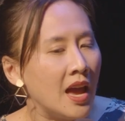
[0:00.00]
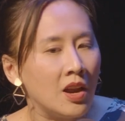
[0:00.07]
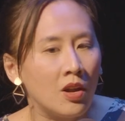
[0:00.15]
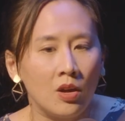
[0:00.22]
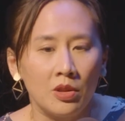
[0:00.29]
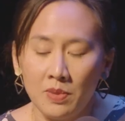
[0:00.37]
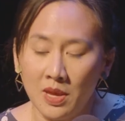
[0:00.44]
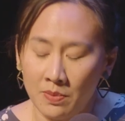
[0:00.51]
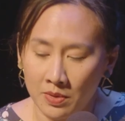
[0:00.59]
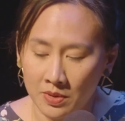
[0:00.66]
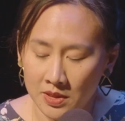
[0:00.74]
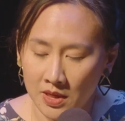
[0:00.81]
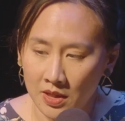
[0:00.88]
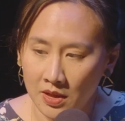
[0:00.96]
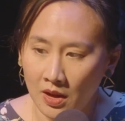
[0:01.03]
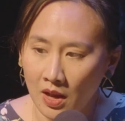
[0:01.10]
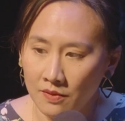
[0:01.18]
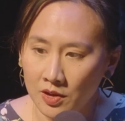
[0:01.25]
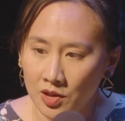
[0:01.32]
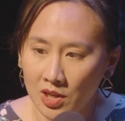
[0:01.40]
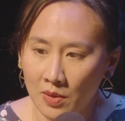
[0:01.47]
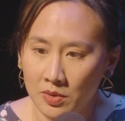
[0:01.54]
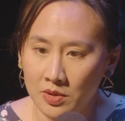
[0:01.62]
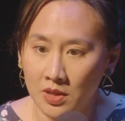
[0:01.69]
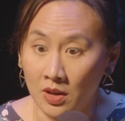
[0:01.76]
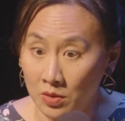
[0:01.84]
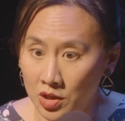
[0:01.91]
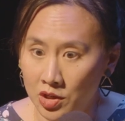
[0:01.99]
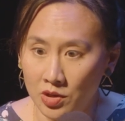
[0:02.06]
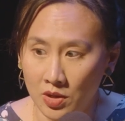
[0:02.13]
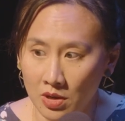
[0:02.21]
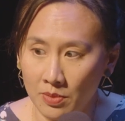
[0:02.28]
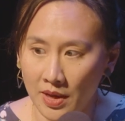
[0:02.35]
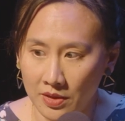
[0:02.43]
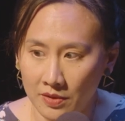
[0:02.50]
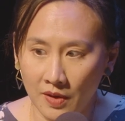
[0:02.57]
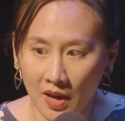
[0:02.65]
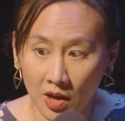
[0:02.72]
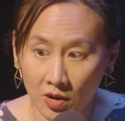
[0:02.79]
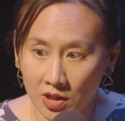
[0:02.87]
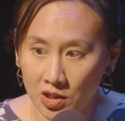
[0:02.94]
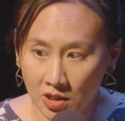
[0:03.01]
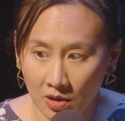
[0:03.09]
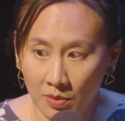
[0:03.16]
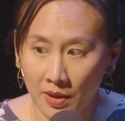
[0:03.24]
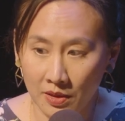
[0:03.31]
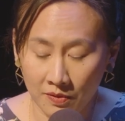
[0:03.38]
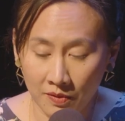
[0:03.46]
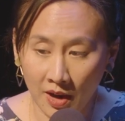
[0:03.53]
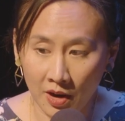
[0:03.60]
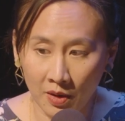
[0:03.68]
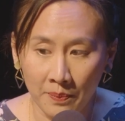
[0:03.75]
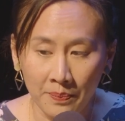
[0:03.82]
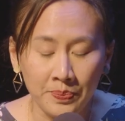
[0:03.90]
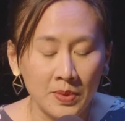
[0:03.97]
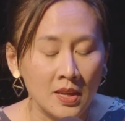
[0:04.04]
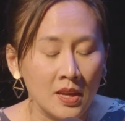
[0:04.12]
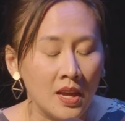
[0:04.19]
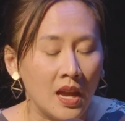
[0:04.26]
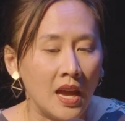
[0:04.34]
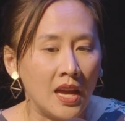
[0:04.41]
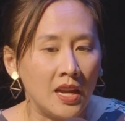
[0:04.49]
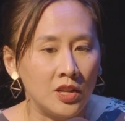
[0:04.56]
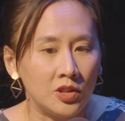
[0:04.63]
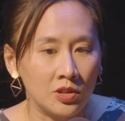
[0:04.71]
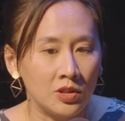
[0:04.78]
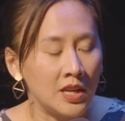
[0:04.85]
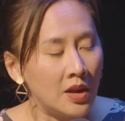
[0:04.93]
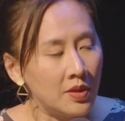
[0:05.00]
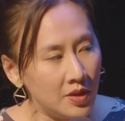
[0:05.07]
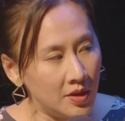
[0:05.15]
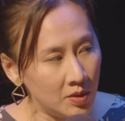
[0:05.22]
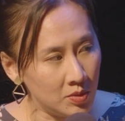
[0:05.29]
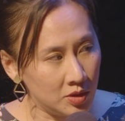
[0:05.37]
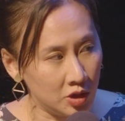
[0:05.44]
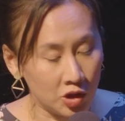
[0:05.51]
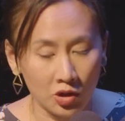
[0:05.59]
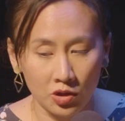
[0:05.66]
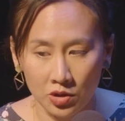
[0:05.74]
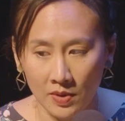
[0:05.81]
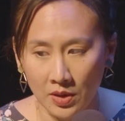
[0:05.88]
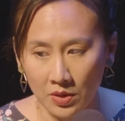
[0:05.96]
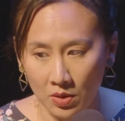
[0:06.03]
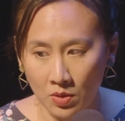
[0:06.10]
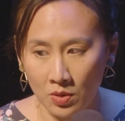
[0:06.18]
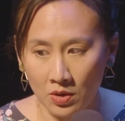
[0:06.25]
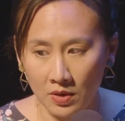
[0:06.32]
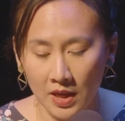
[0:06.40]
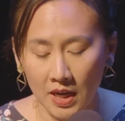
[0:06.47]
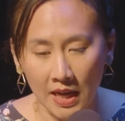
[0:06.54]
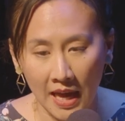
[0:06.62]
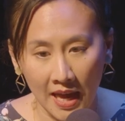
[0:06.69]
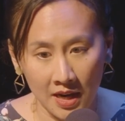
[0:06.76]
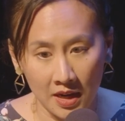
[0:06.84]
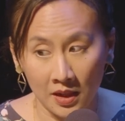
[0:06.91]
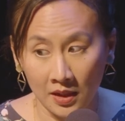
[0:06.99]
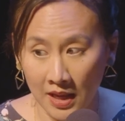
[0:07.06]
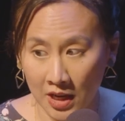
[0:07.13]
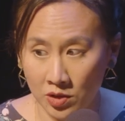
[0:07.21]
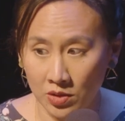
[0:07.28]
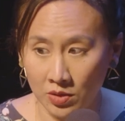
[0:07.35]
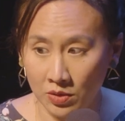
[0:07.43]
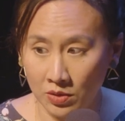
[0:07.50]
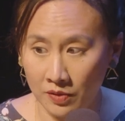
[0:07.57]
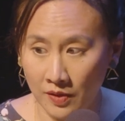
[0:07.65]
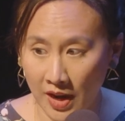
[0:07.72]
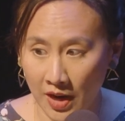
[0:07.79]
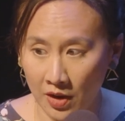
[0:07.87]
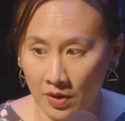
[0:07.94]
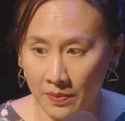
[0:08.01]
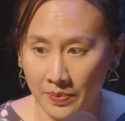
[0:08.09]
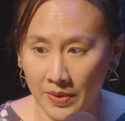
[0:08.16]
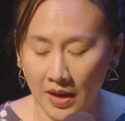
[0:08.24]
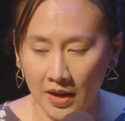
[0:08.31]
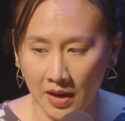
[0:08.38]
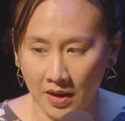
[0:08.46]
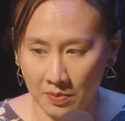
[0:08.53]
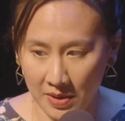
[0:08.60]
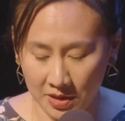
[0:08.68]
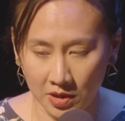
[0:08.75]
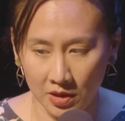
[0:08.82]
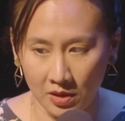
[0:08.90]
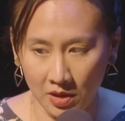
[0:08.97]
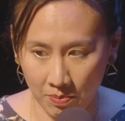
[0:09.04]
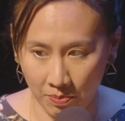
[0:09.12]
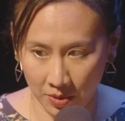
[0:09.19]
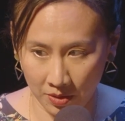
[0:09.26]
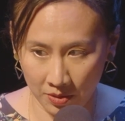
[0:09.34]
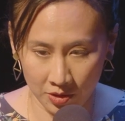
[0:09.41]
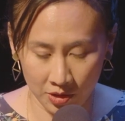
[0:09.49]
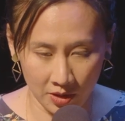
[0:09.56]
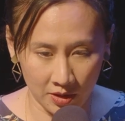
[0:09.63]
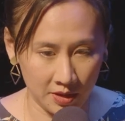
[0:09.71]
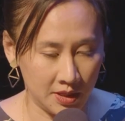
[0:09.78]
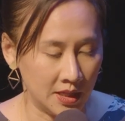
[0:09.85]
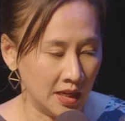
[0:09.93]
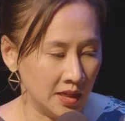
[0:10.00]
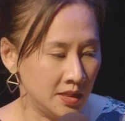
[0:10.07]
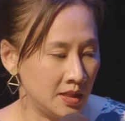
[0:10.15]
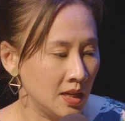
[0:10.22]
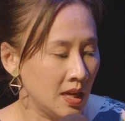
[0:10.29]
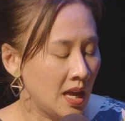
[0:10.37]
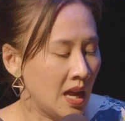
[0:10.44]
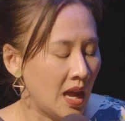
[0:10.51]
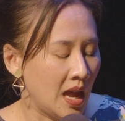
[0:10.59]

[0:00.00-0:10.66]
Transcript: And all the people inside the coffee shop were saying, oh, did you hear about the fire? Did you hear about the fire? And it turned out that there was a church around the corner that had had an electrical fire and had basically burned to the studs.